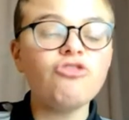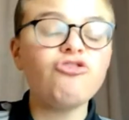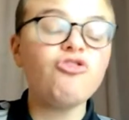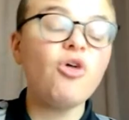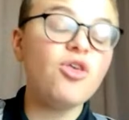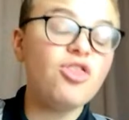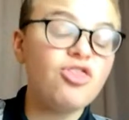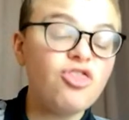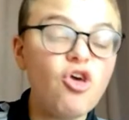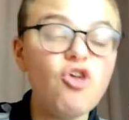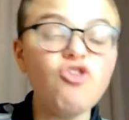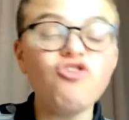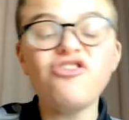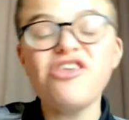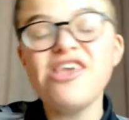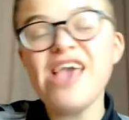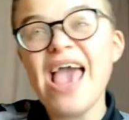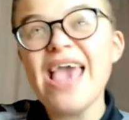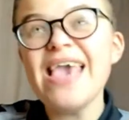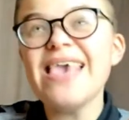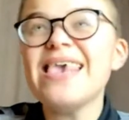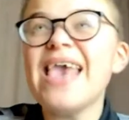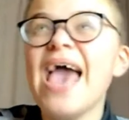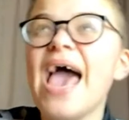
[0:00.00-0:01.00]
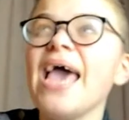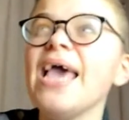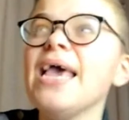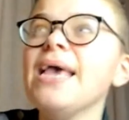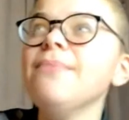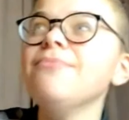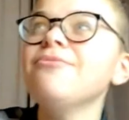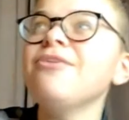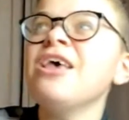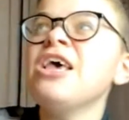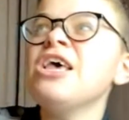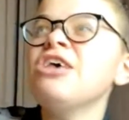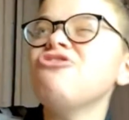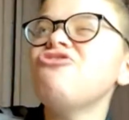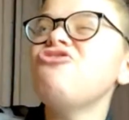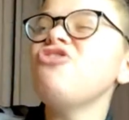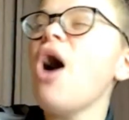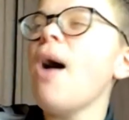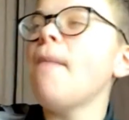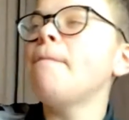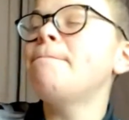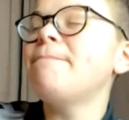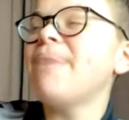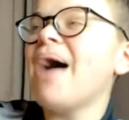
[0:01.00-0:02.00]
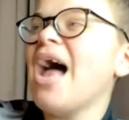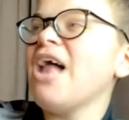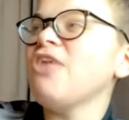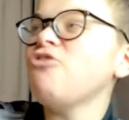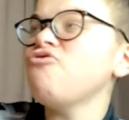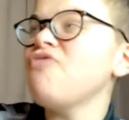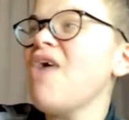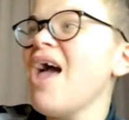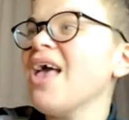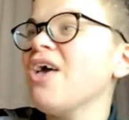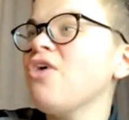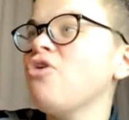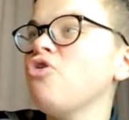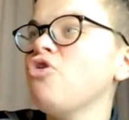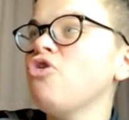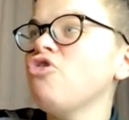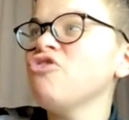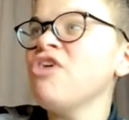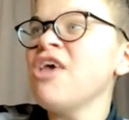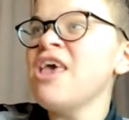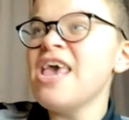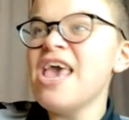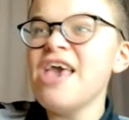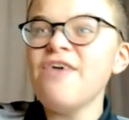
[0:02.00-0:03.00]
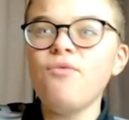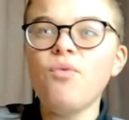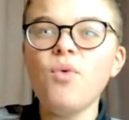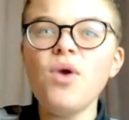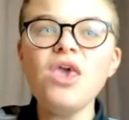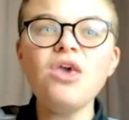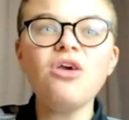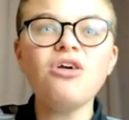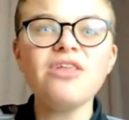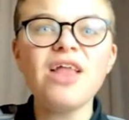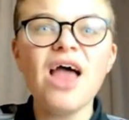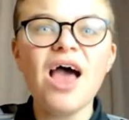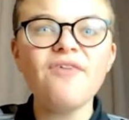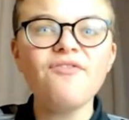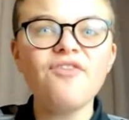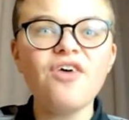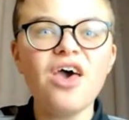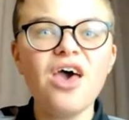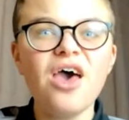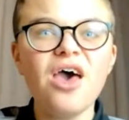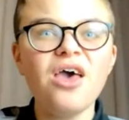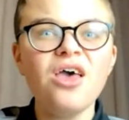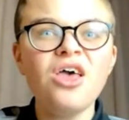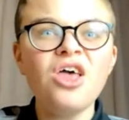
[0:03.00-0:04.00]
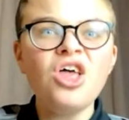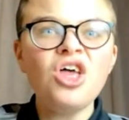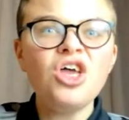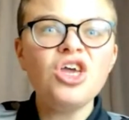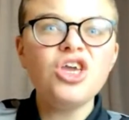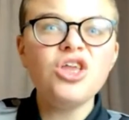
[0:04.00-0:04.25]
sorry, 38 games, it's not a bad record. If we could have a